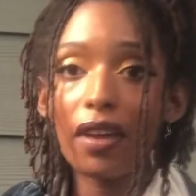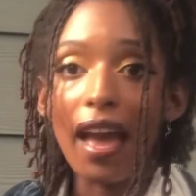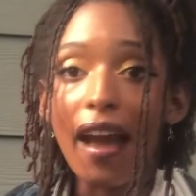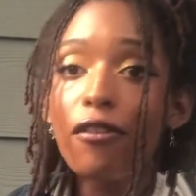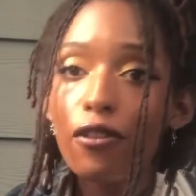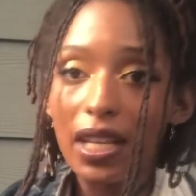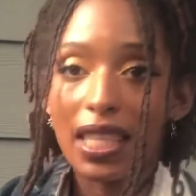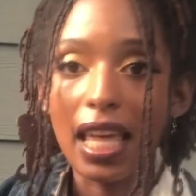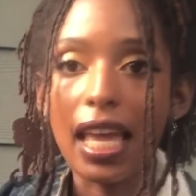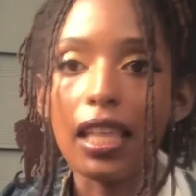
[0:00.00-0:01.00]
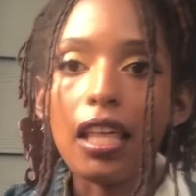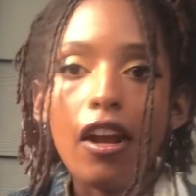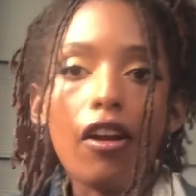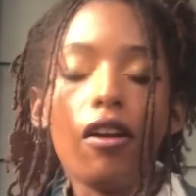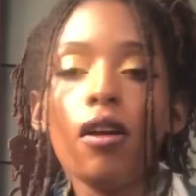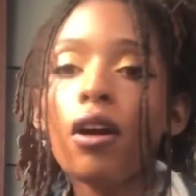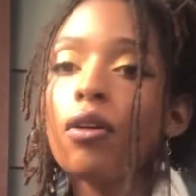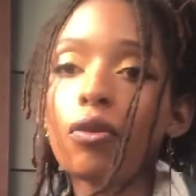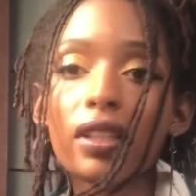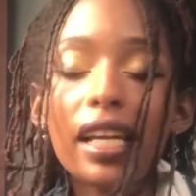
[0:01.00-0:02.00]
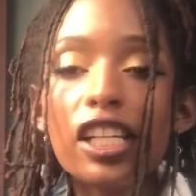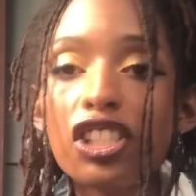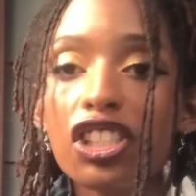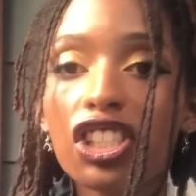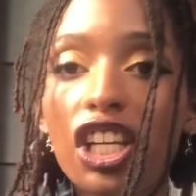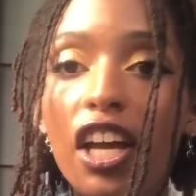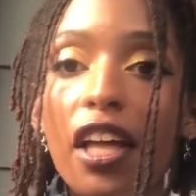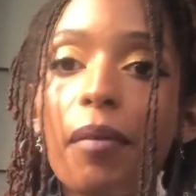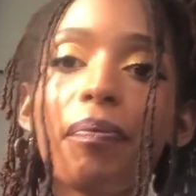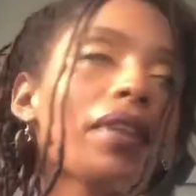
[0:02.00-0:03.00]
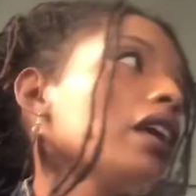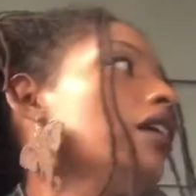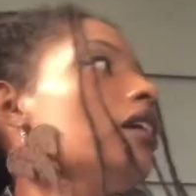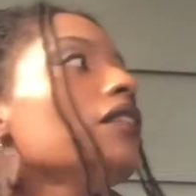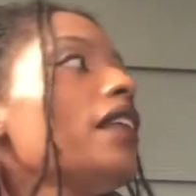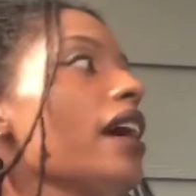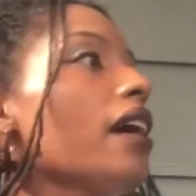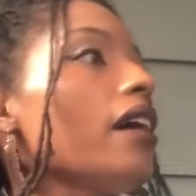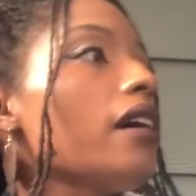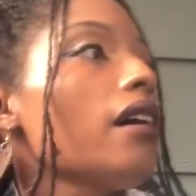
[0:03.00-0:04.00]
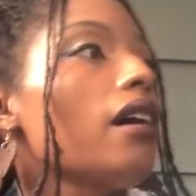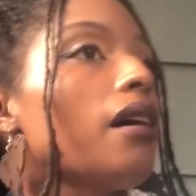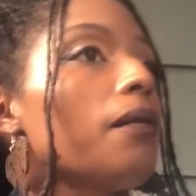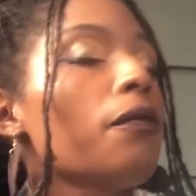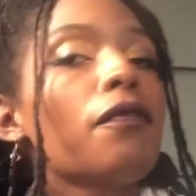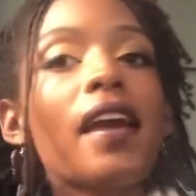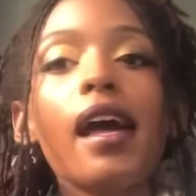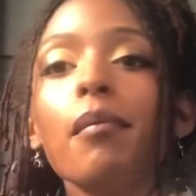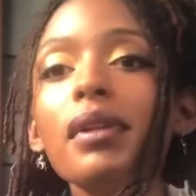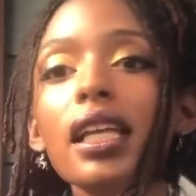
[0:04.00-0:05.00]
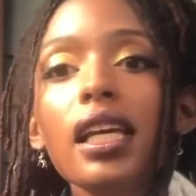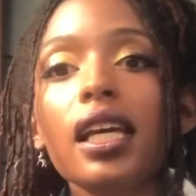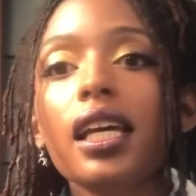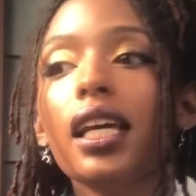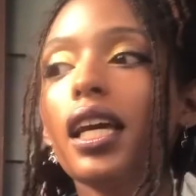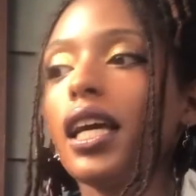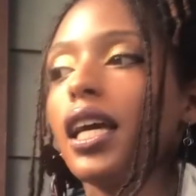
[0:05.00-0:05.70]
everything, their relationship, their family,